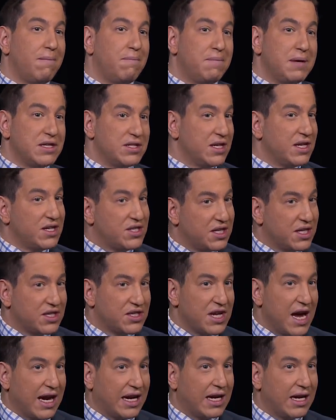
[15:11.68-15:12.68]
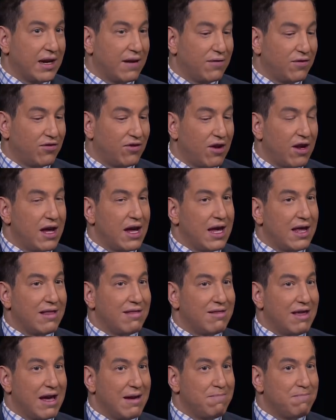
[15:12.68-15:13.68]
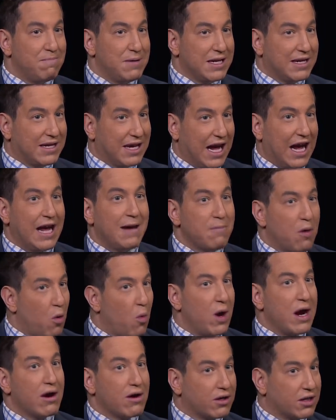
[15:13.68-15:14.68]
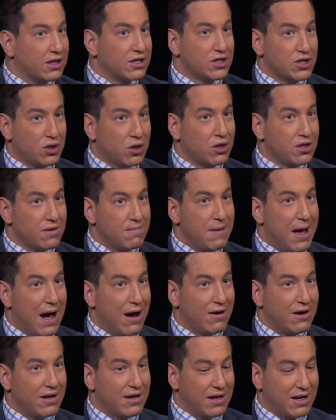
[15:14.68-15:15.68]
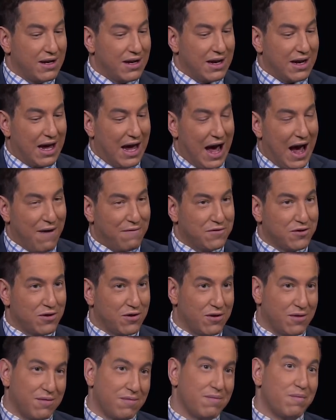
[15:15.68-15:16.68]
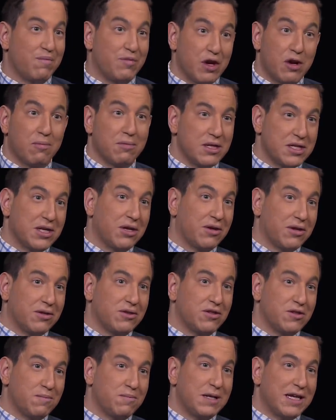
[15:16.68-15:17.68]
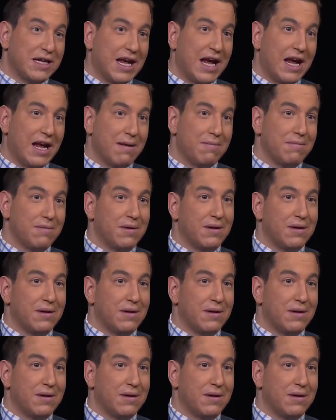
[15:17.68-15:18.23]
business executives. They became aware and concerned about it after their materials became,